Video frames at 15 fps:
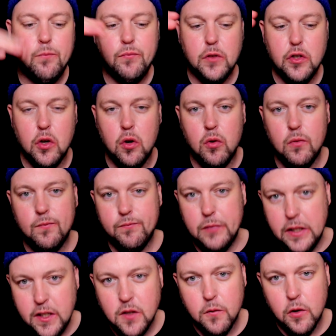So
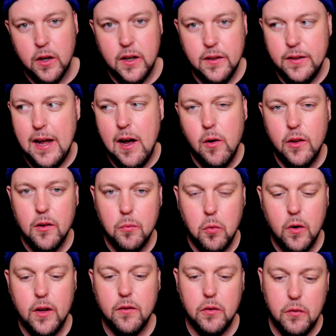he's free now at this
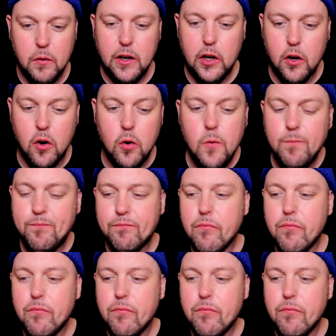point, free to go.